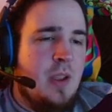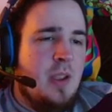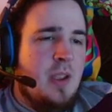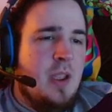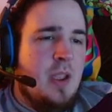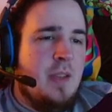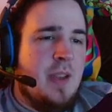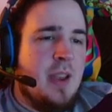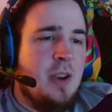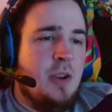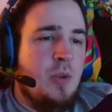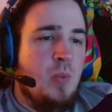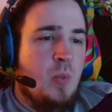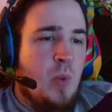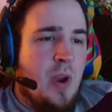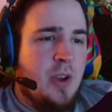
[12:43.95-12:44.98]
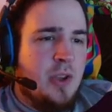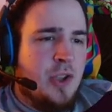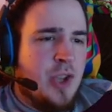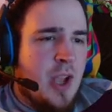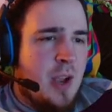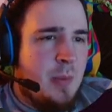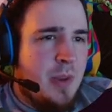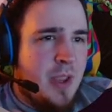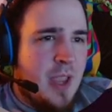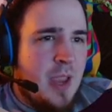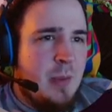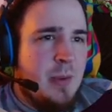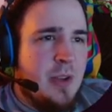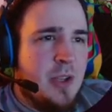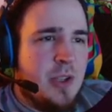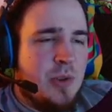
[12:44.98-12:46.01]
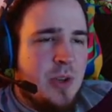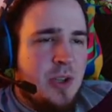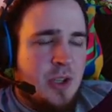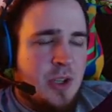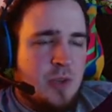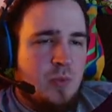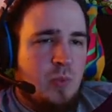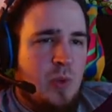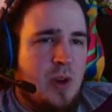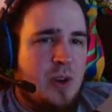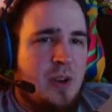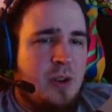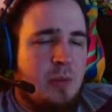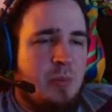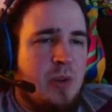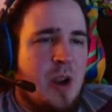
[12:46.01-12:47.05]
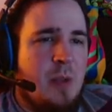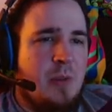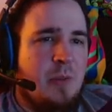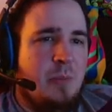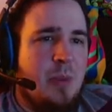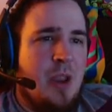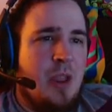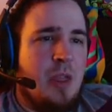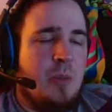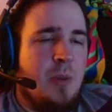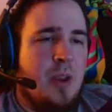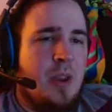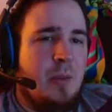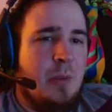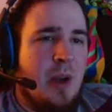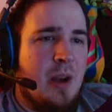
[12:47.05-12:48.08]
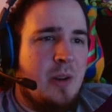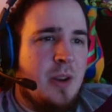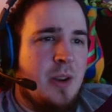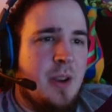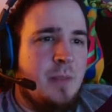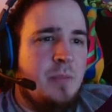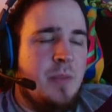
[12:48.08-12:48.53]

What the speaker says: If I had to do one job in the game industry, just one, it would probably be 3D modeling,